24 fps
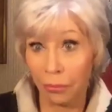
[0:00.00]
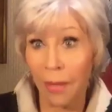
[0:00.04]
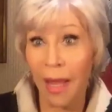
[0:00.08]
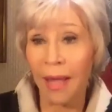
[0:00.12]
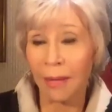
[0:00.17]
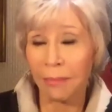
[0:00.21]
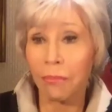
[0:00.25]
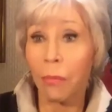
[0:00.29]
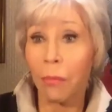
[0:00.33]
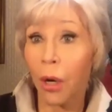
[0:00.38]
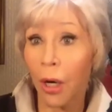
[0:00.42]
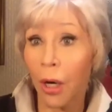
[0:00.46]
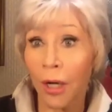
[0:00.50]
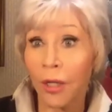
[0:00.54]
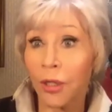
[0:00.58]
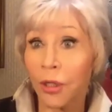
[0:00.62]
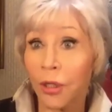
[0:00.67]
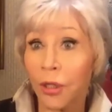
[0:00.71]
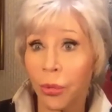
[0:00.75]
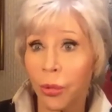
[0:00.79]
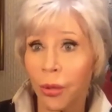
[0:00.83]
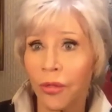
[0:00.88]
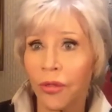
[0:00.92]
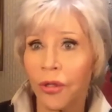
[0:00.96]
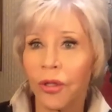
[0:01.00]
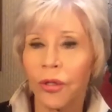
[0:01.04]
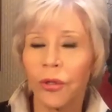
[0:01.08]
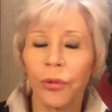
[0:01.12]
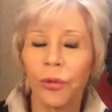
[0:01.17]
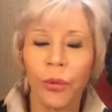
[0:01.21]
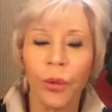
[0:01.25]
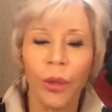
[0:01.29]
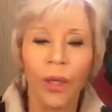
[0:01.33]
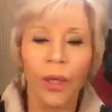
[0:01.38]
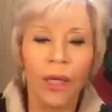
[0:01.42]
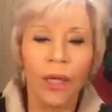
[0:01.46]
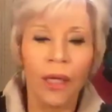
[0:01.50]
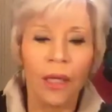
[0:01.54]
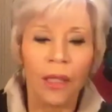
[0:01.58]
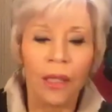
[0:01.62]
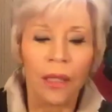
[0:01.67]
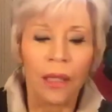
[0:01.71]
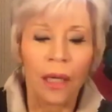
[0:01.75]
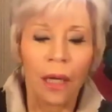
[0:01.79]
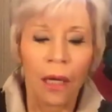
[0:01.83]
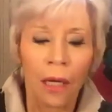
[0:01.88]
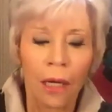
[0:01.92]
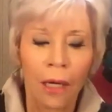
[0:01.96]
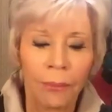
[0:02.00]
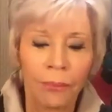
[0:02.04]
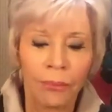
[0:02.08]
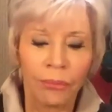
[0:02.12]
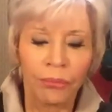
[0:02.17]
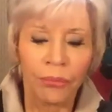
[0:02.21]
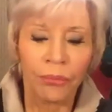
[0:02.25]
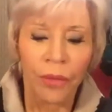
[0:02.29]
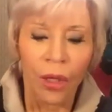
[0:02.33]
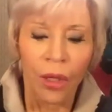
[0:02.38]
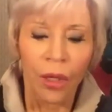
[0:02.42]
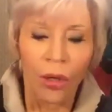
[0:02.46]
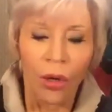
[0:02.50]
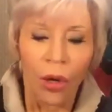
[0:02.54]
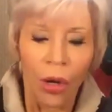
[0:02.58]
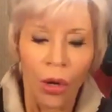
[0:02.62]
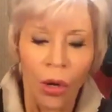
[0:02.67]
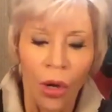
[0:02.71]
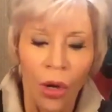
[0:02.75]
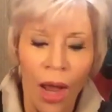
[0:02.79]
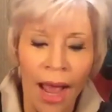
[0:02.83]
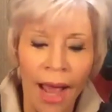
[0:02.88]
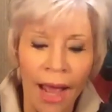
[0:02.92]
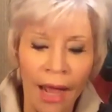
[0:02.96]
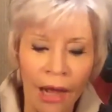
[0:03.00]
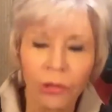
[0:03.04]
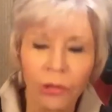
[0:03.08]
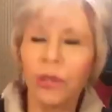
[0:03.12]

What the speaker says: march with you, how